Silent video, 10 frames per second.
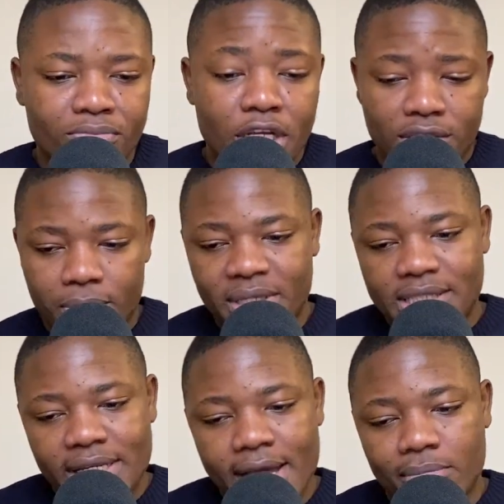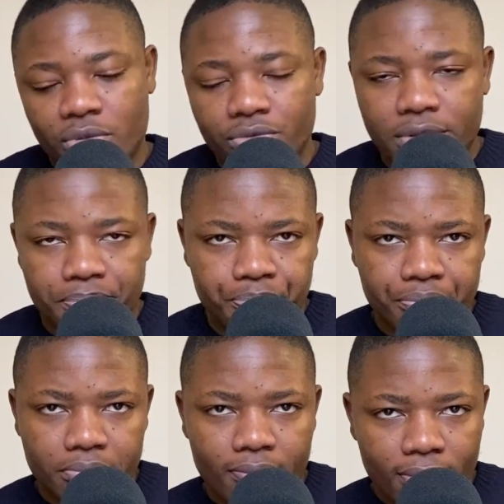So basically, I moved,
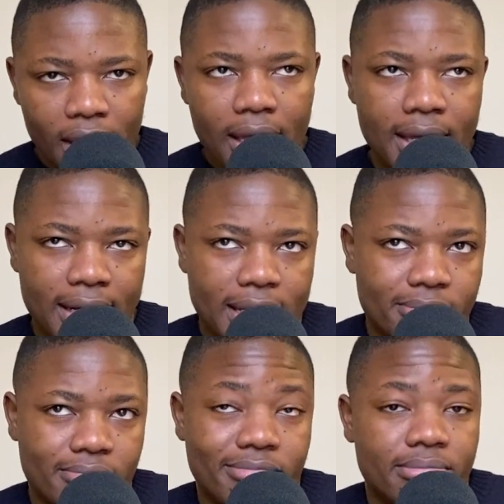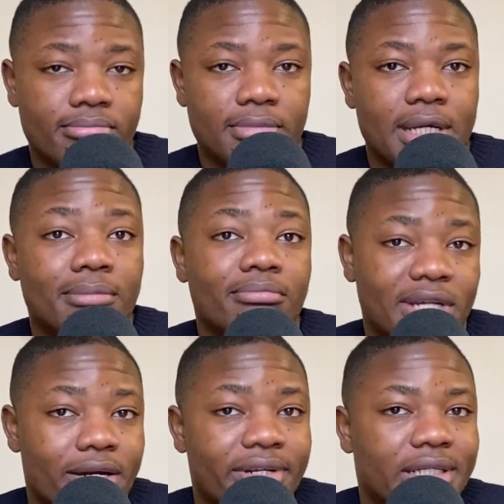and I'm
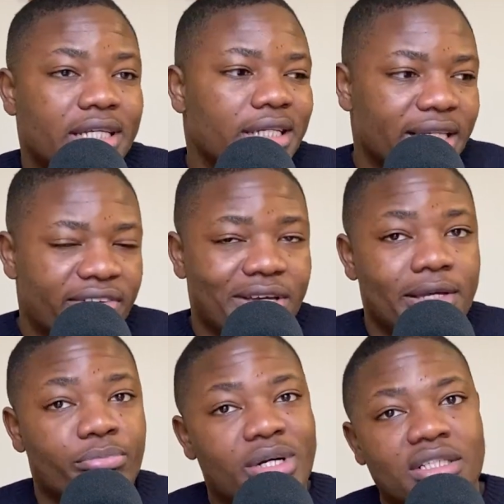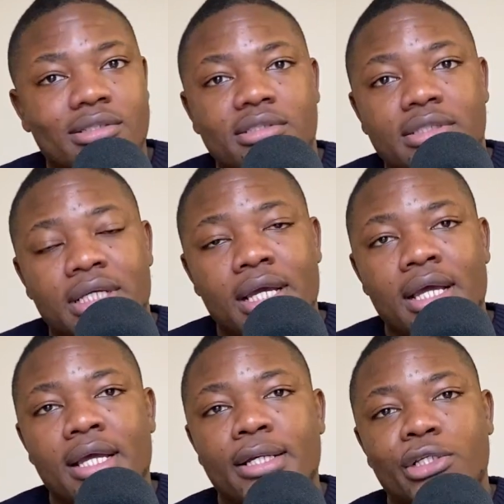currently living in Brussels.
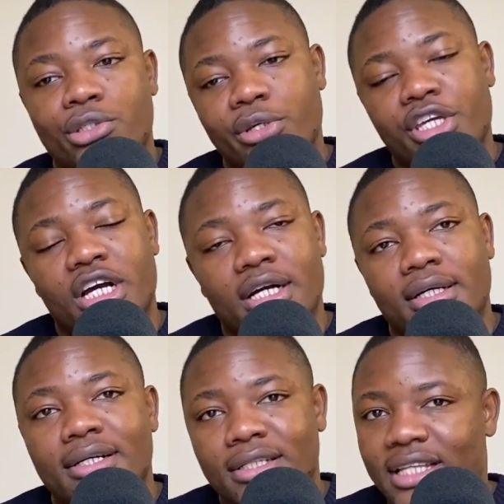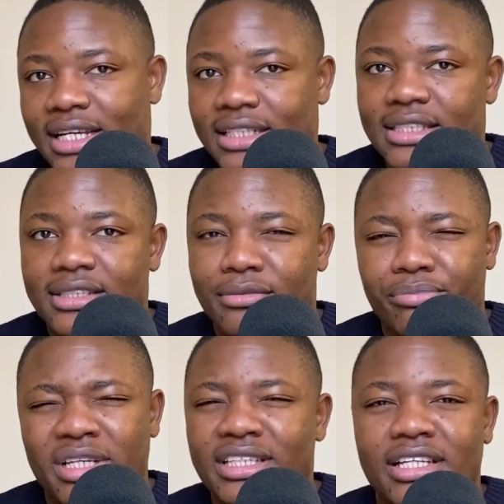So yeah, that's
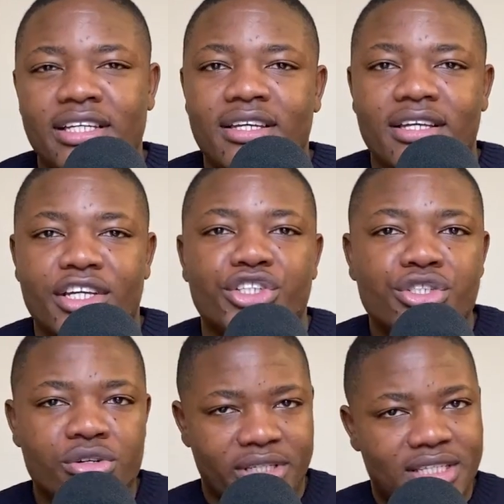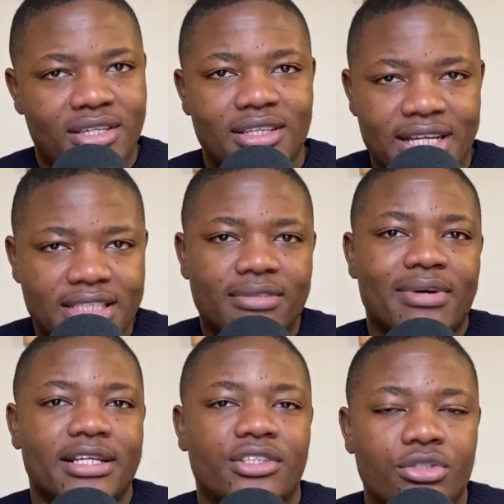basically, in short, that's
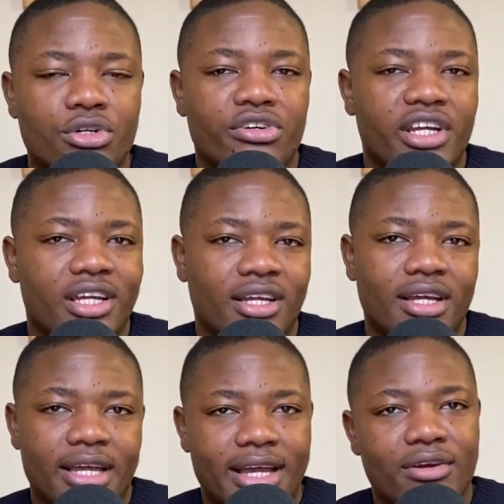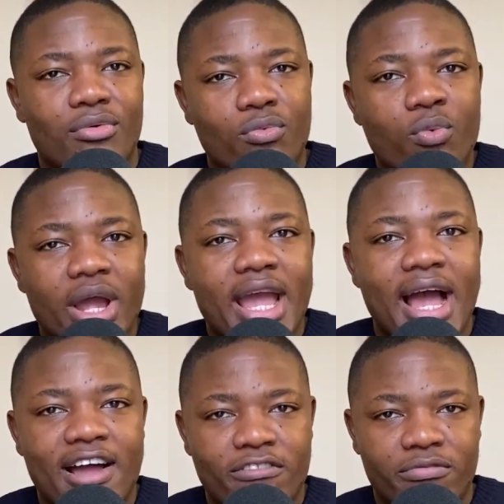my story and where
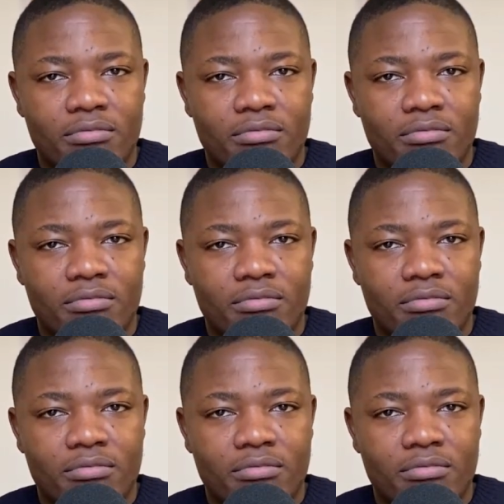I've